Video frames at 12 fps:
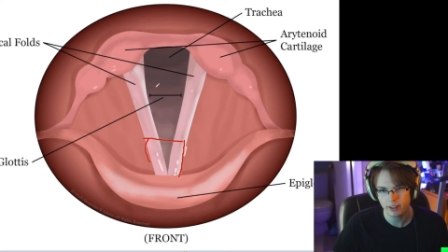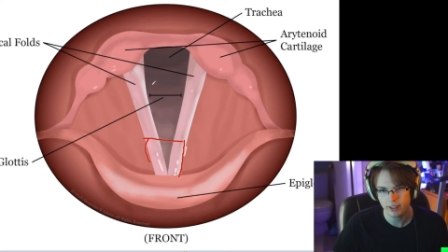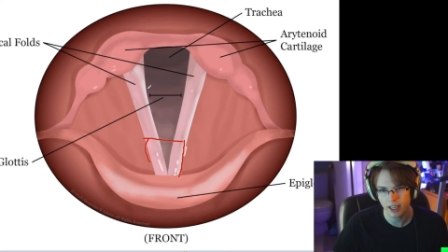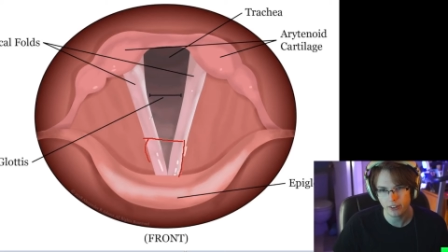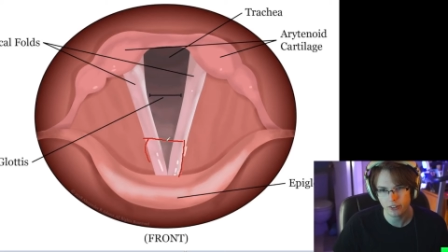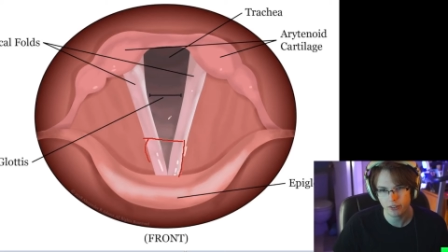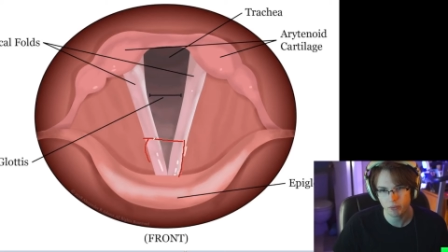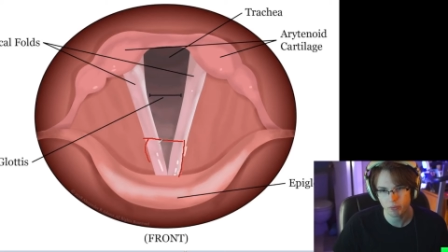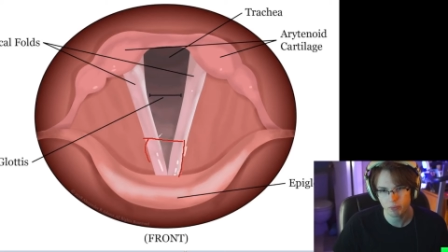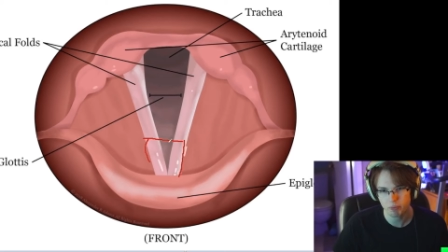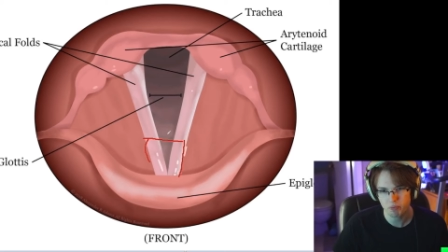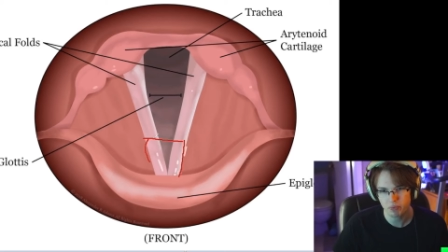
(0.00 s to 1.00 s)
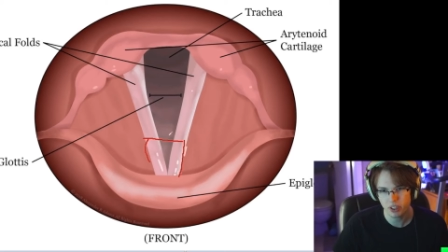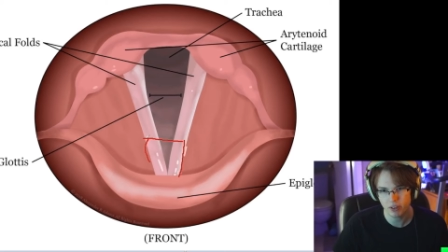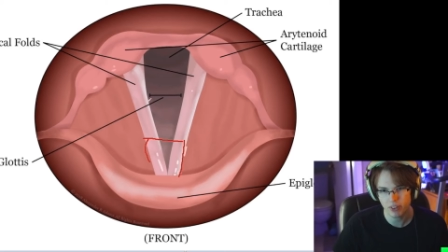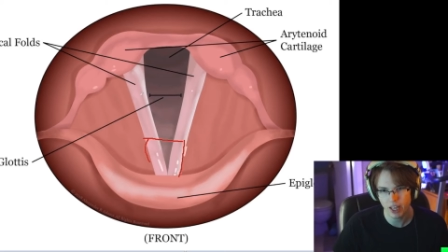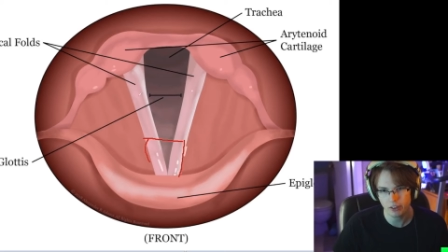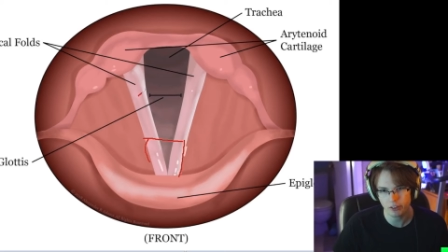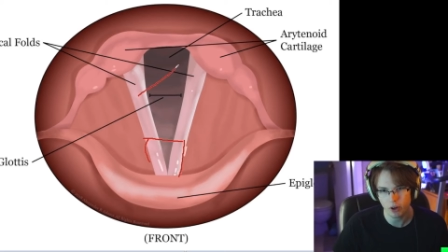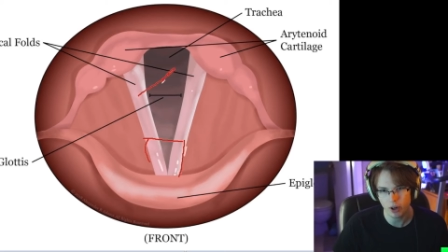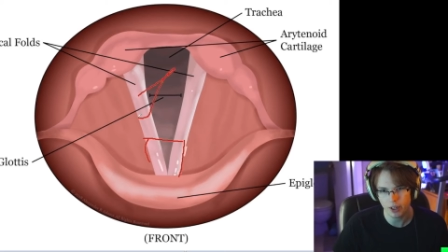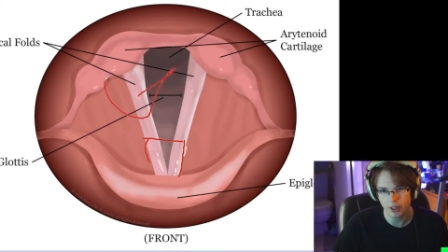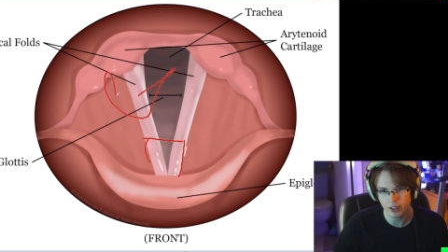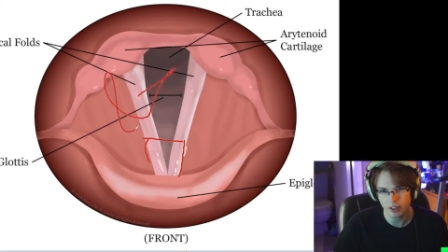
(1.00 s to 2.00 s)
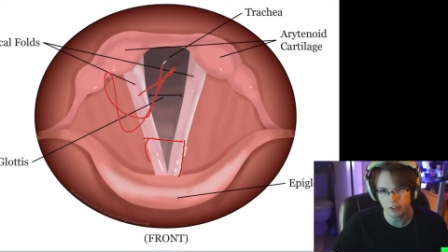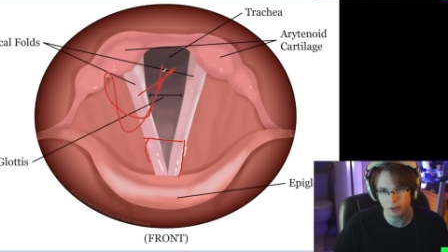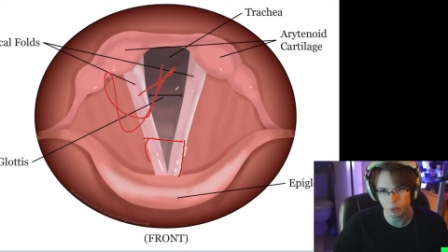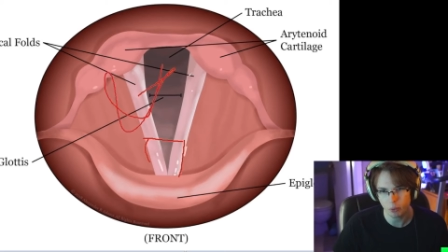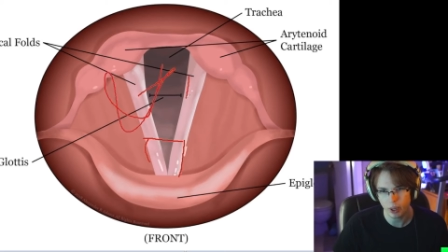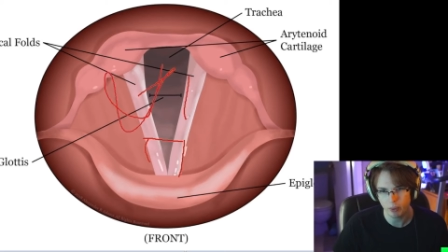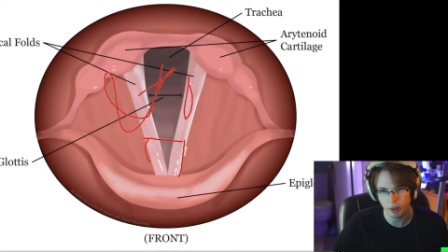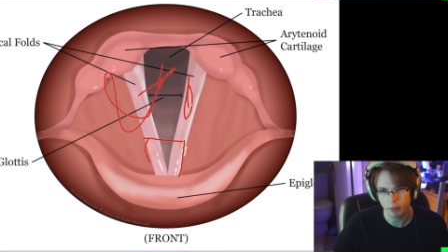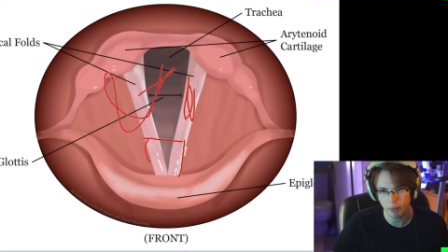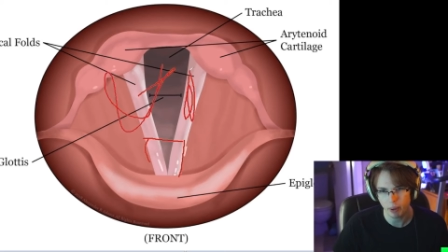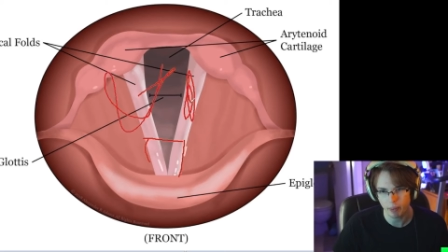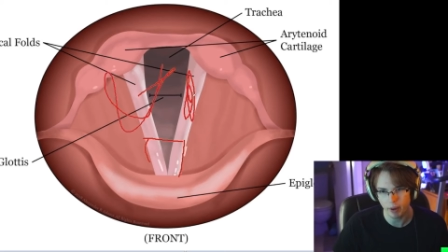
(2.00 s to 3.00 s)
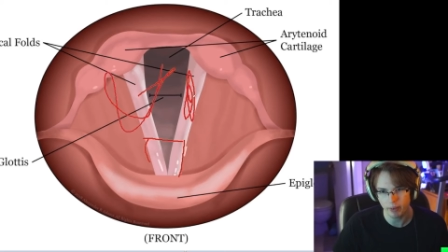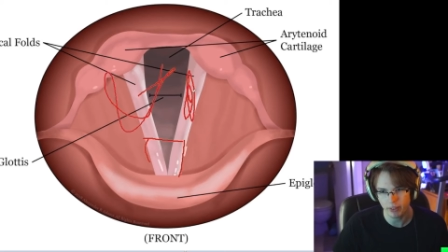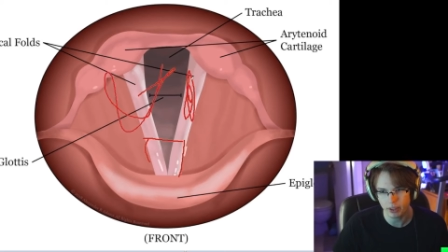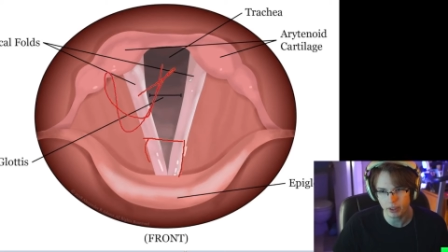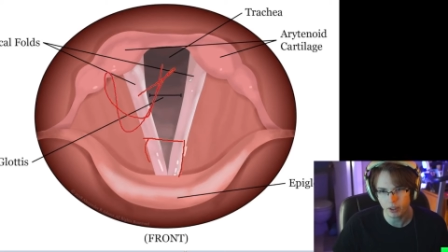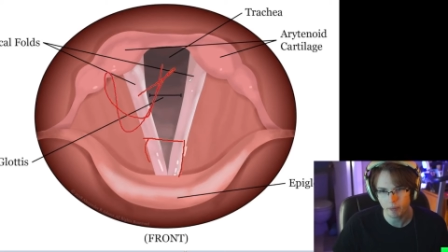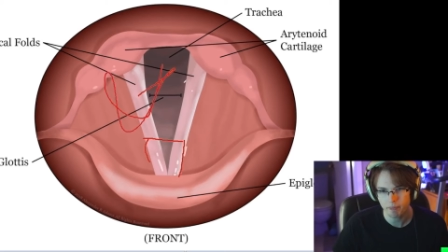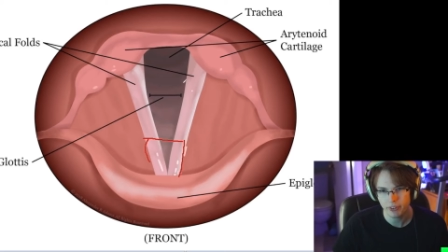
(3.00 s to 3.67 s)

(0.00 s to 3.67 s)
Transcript: That's, think of that as gone and then these are way, way, way, way, way thicker.